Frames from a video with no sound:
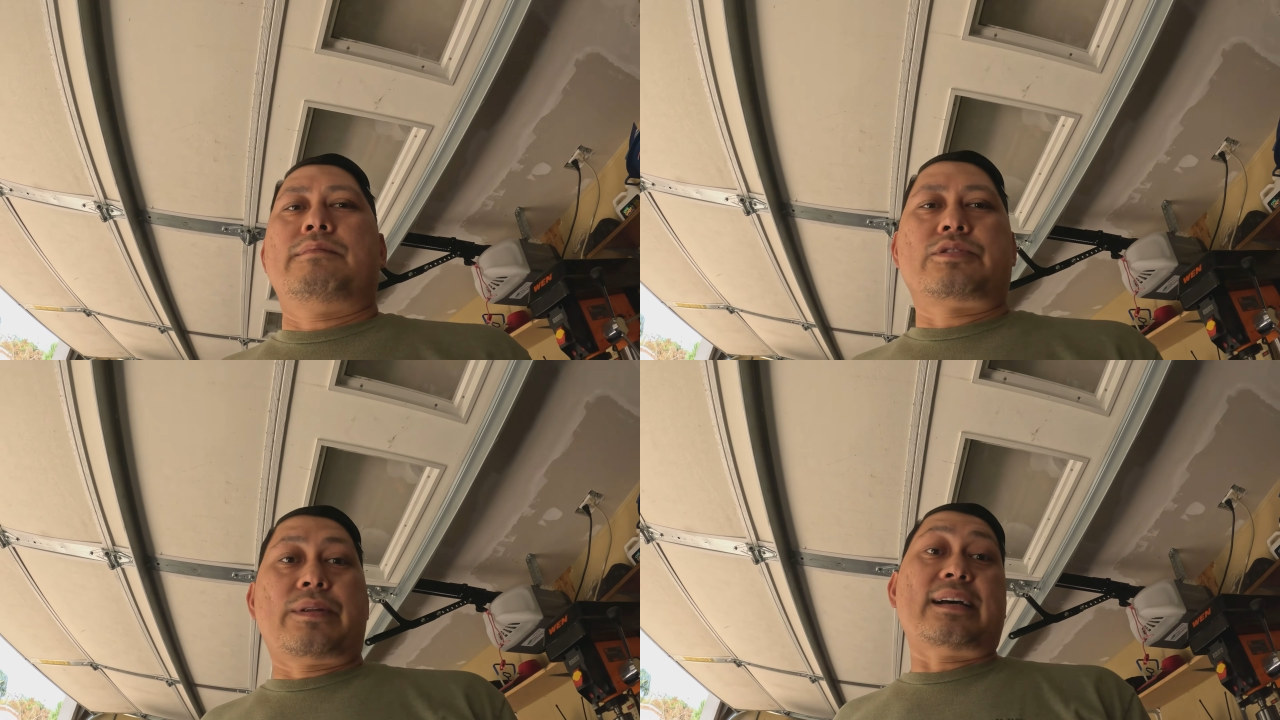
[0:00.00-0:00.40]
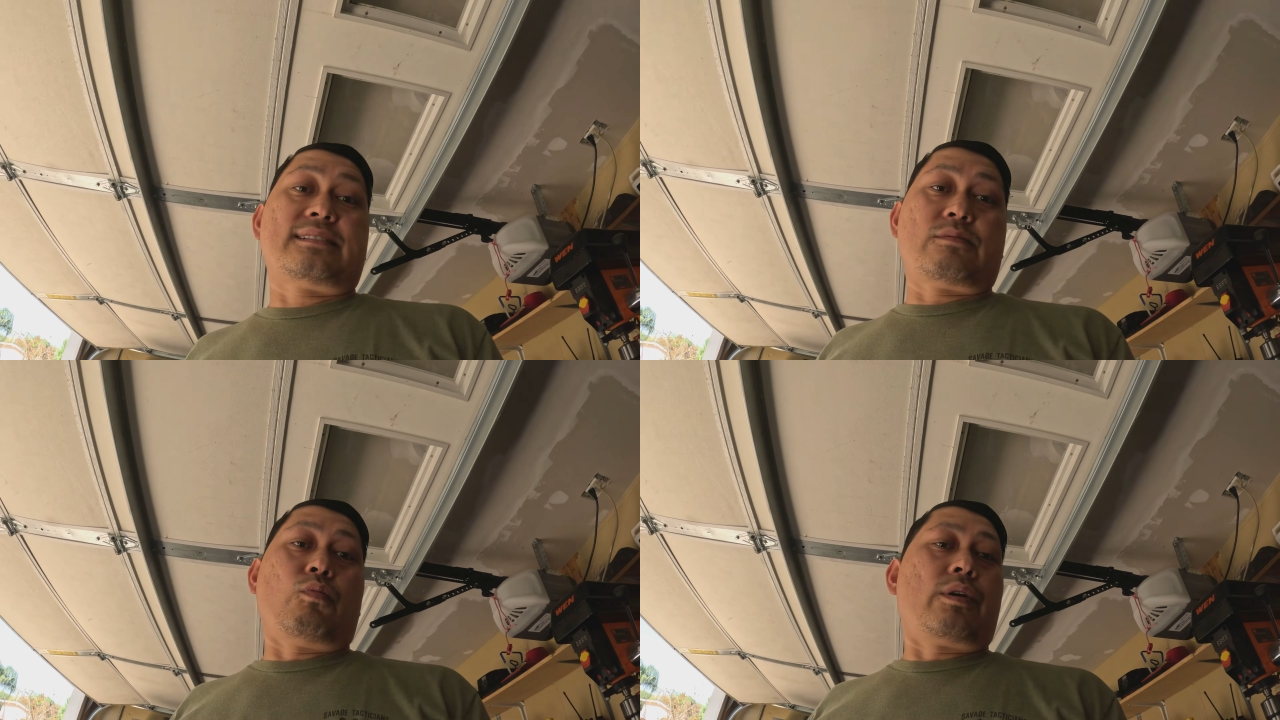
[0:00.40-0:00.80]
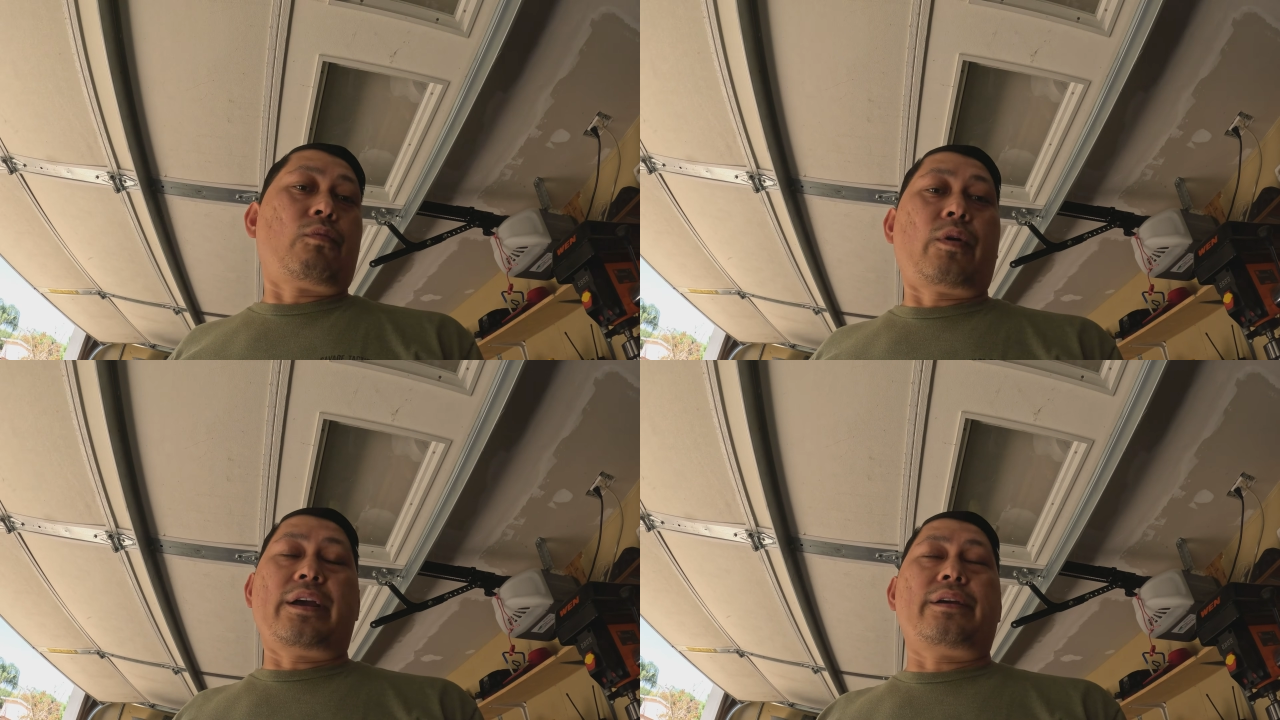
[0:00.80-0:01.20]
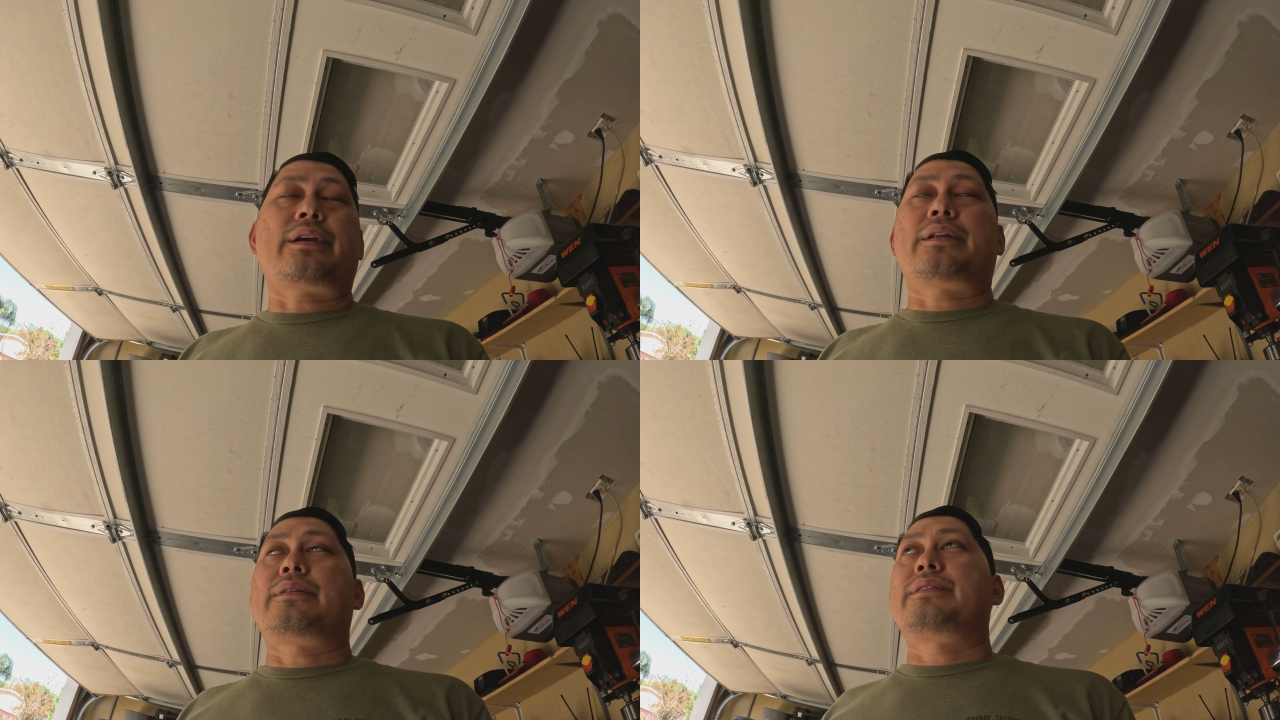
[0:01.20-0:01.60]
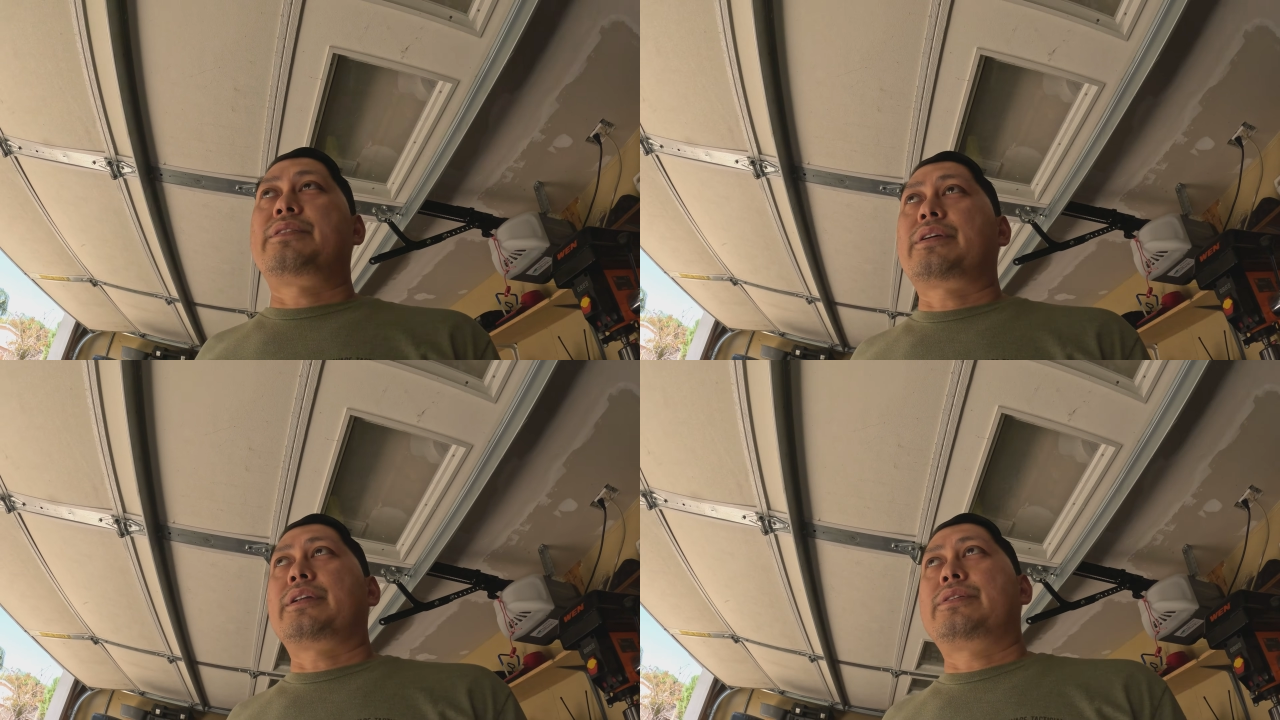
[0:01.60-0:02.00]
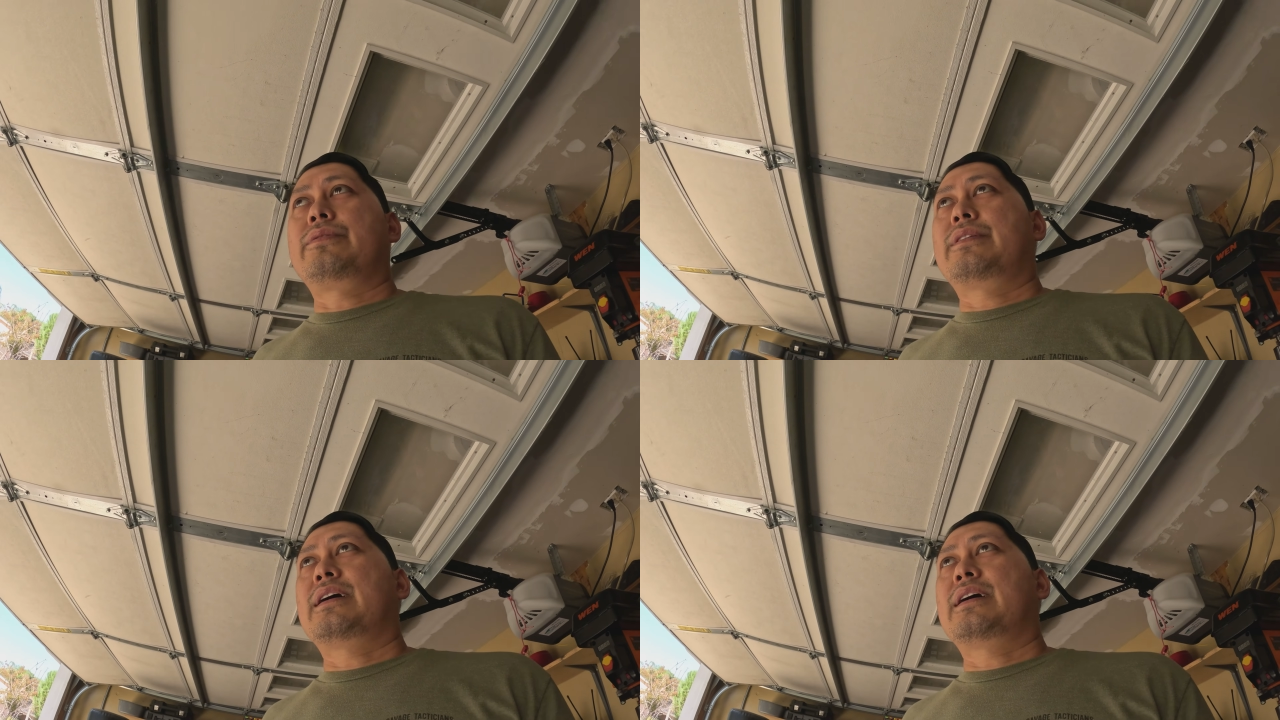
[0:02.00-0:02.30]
So that's one way you could do